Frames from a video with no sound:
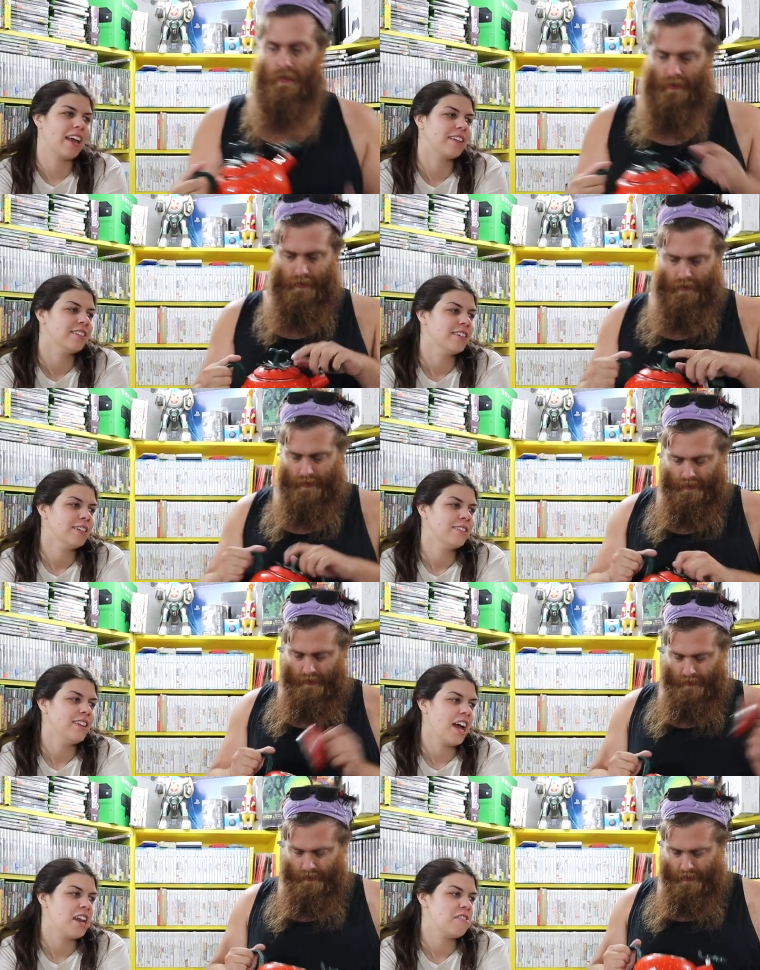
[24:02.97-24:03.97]
Speaker 1: like
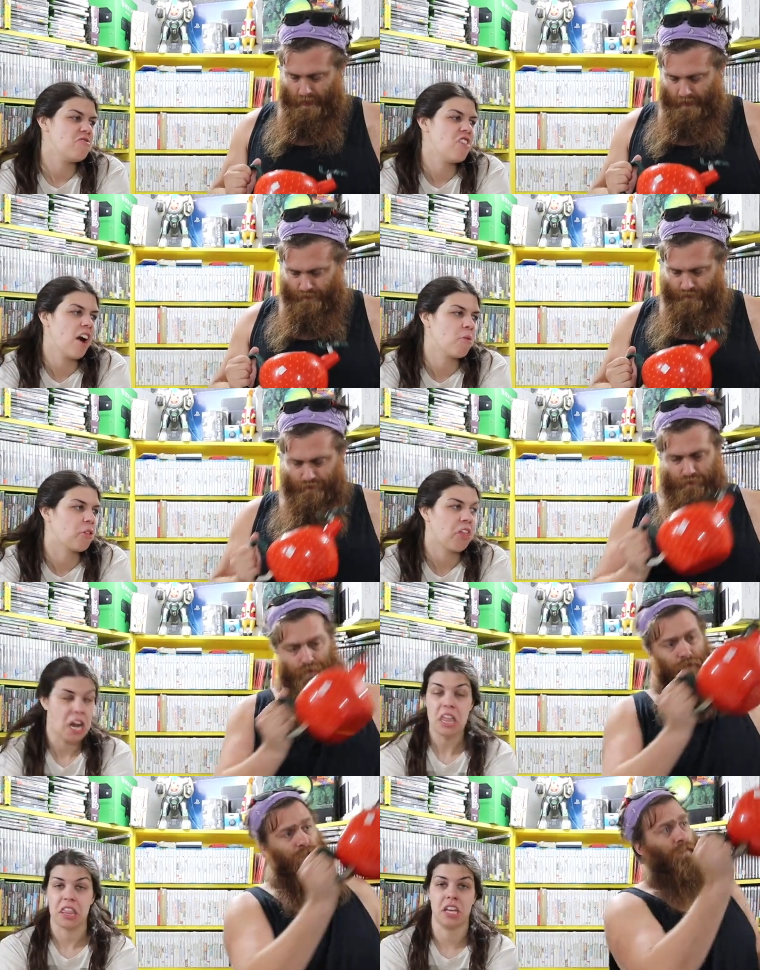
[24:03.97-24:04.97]
not not worth
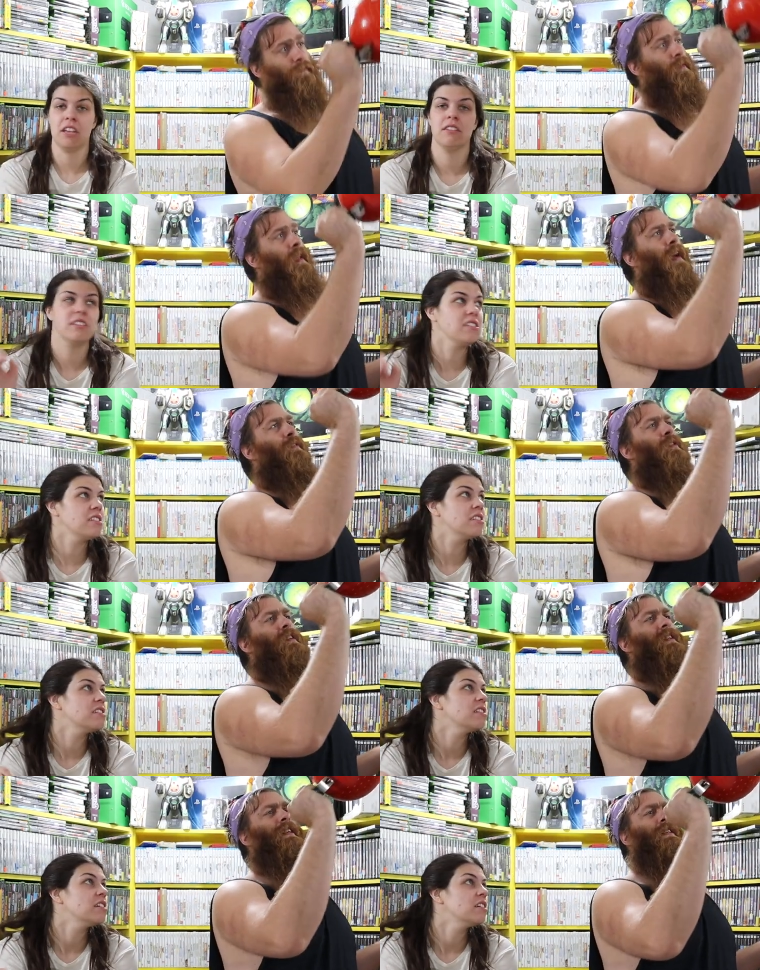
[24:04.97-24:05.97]
anything.
Speaker 2: Have you
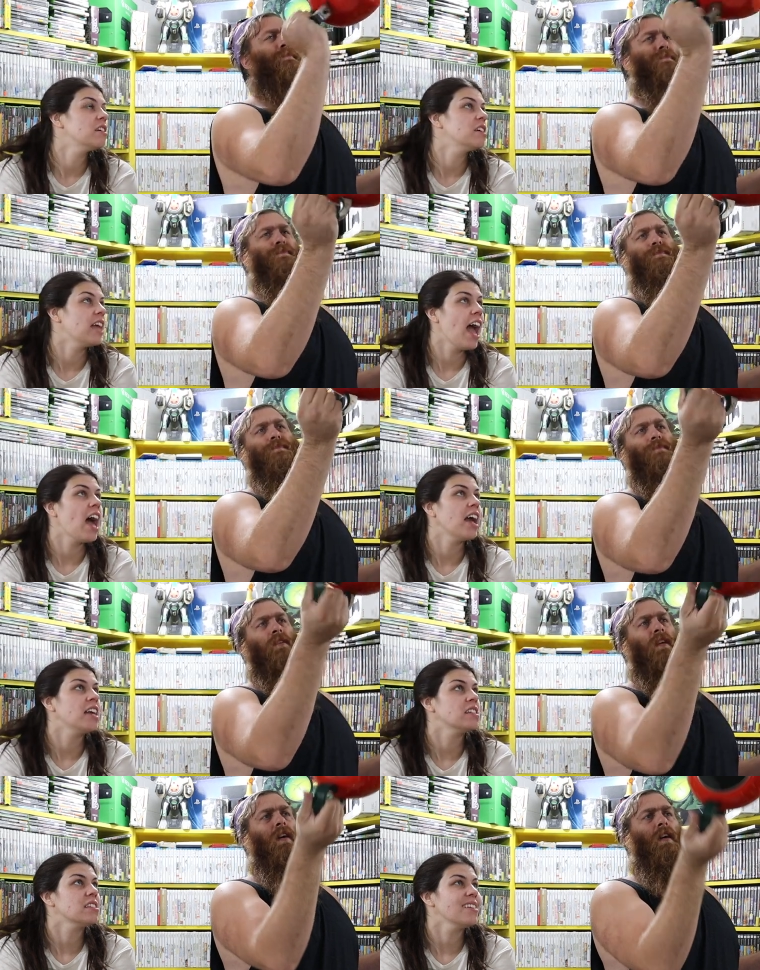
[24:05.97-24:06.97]
looked it up?
Speaker 1: Yeah,
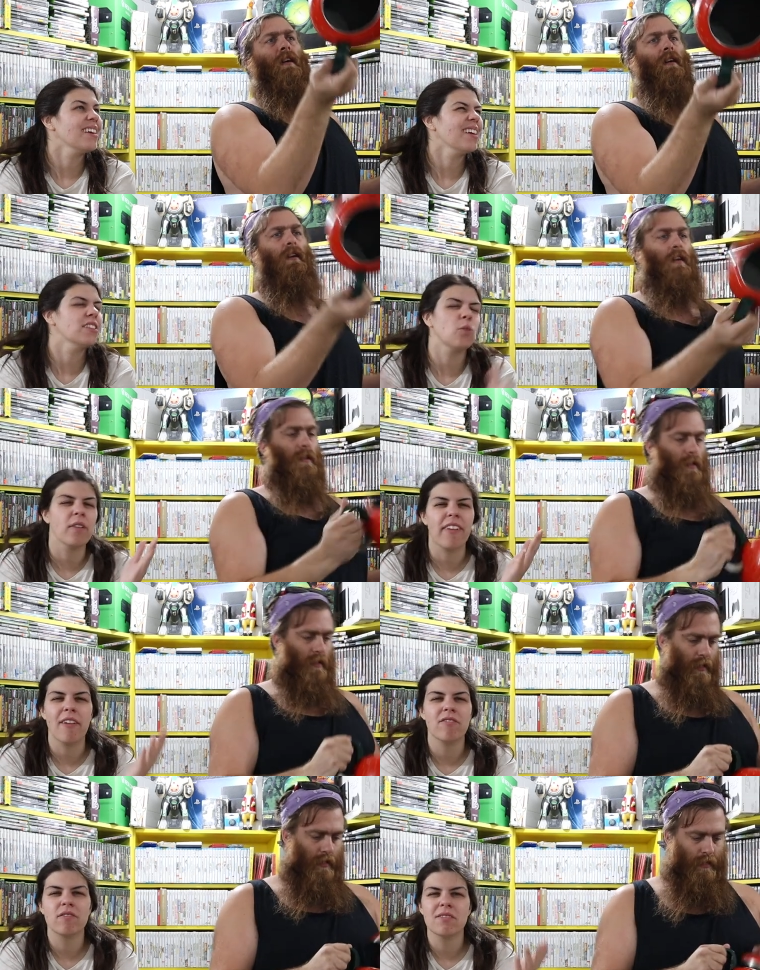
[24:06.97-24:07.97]
it's eh,
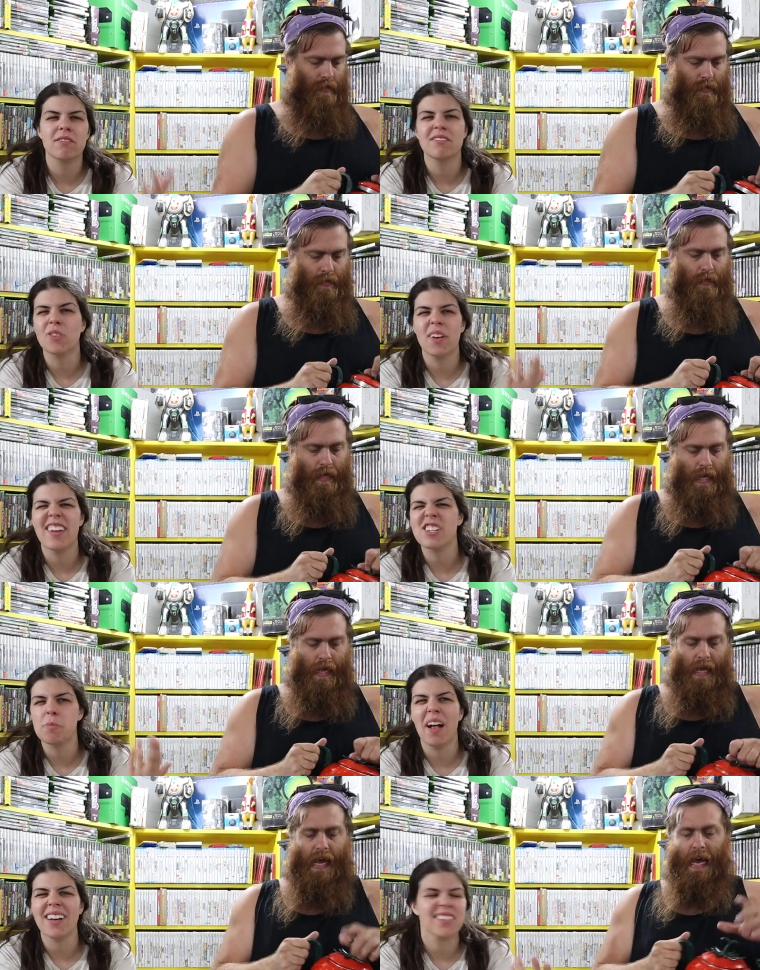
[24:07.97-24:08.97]
25,
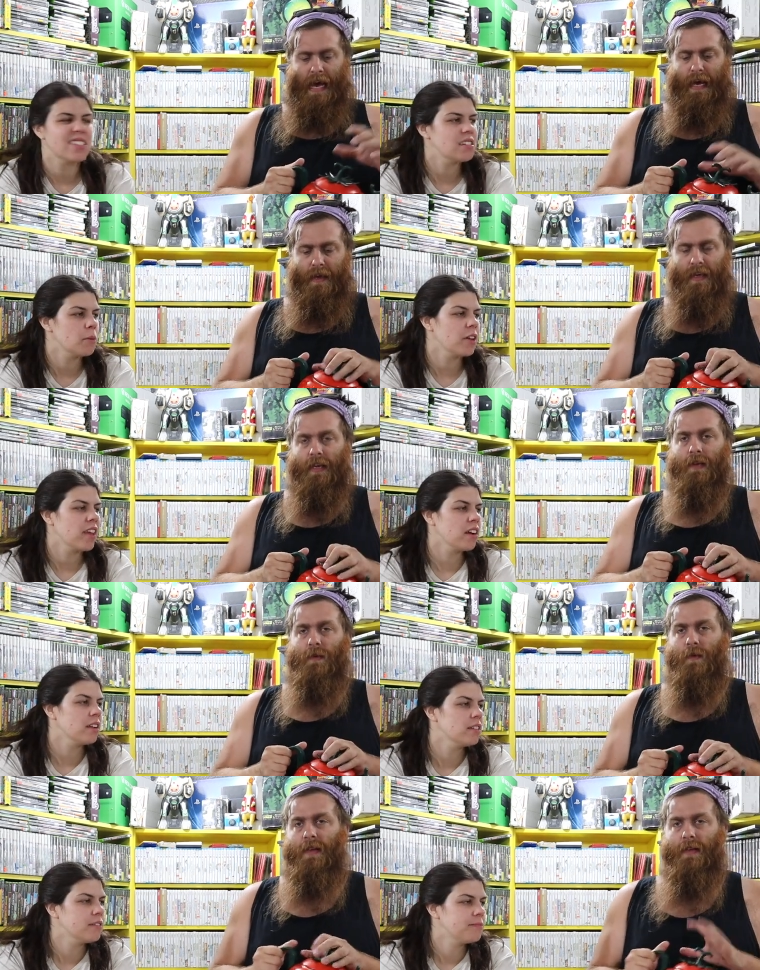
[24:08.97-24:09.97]
20-ish bucks. I, you
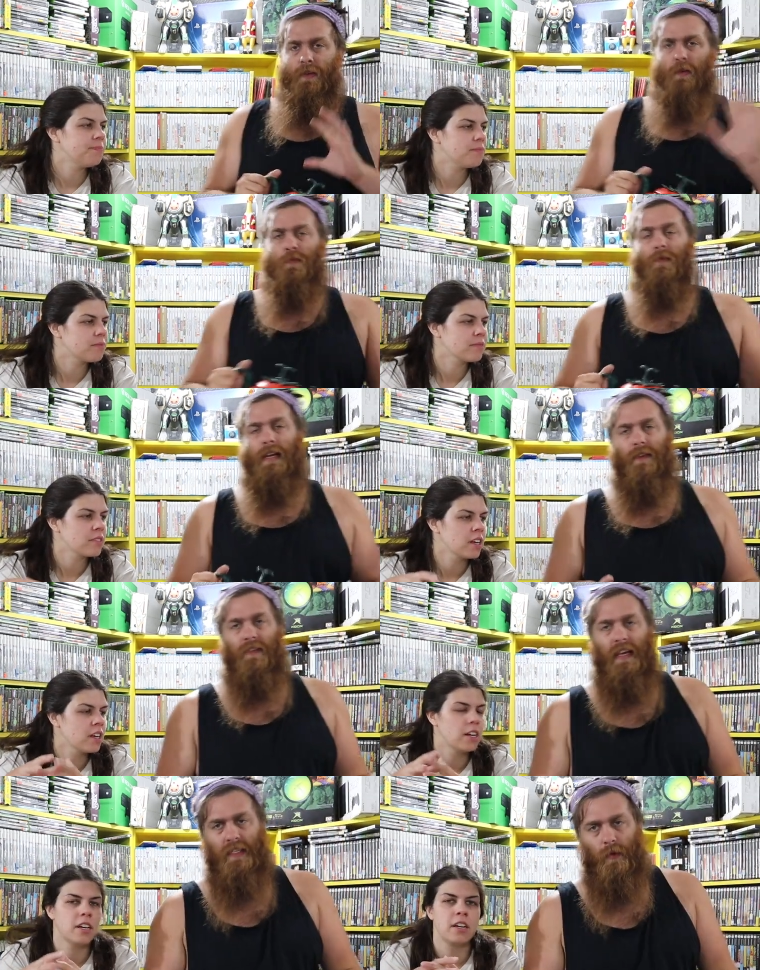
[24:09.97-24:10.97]
Speaker 2: know, there's plenty
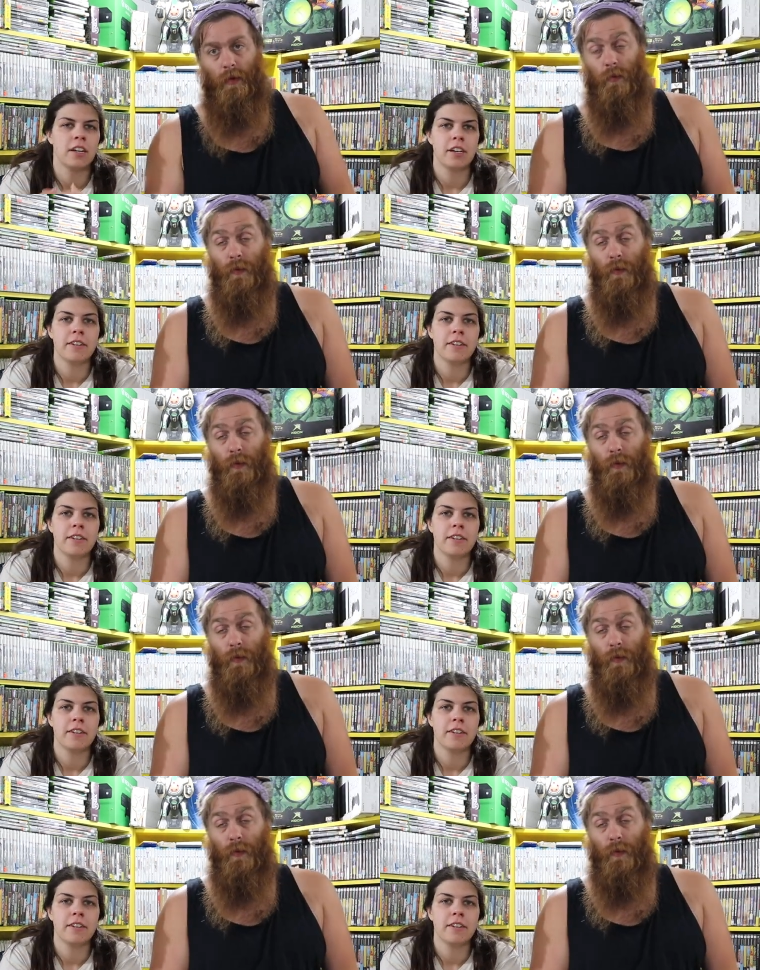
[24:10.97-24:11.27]
of things that we